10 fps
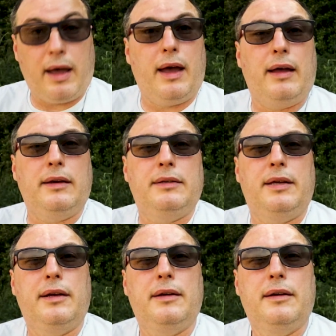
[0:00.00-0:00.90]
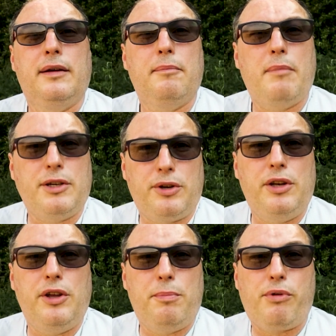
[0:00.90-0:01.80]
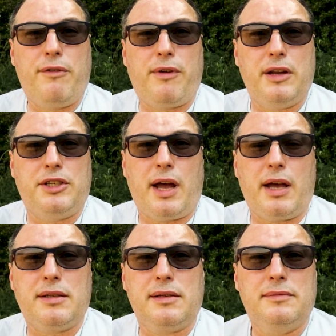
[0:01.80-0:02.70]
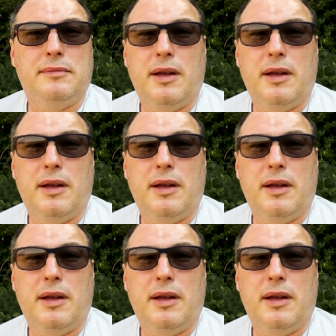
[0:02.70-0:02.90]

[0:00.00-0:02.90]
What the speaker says: and make sure you do your pre-flight checks.